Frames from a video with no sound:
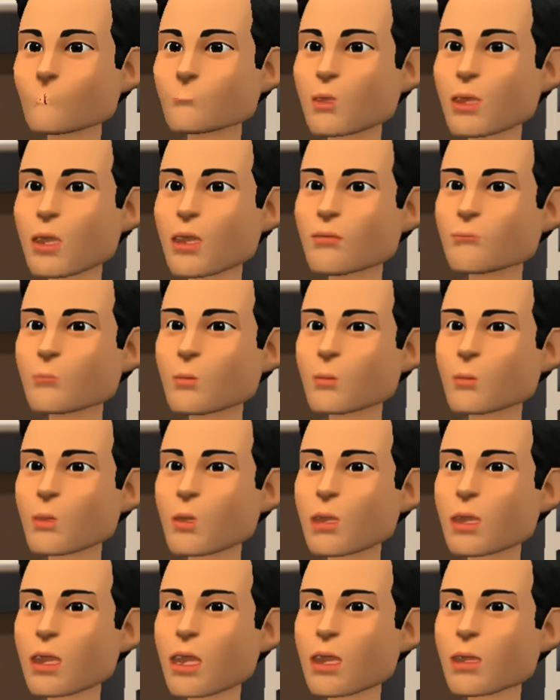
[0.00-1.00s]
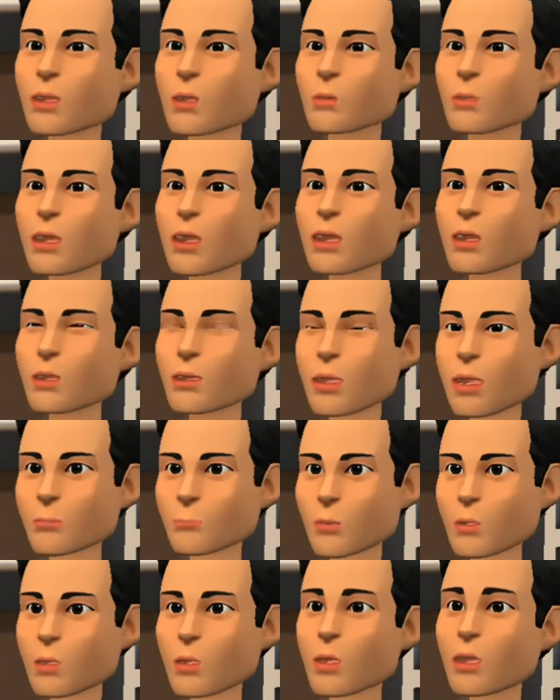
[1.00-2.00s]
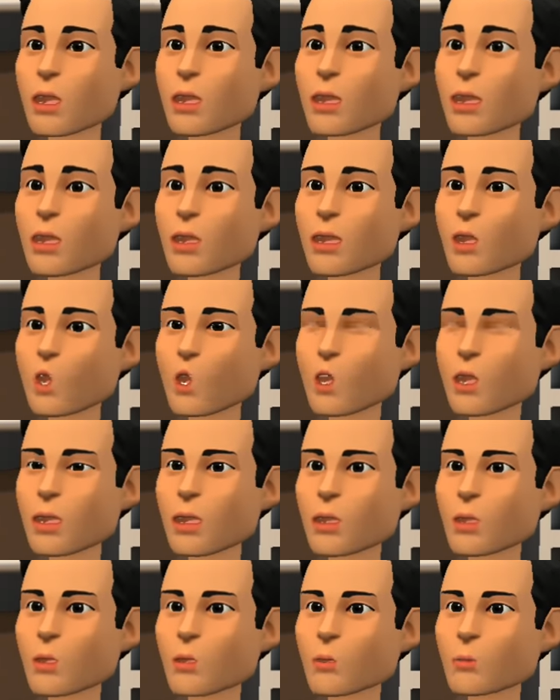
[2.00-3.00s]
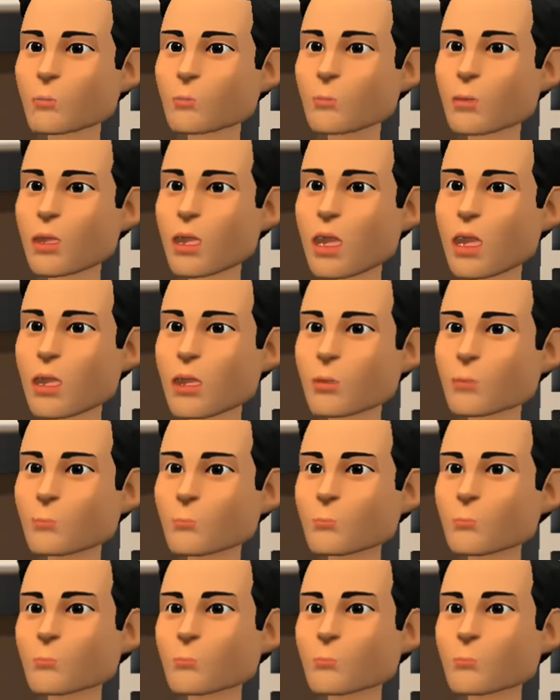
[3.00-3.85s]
One of my strengths as a nurse is my clinical knowledge and skills.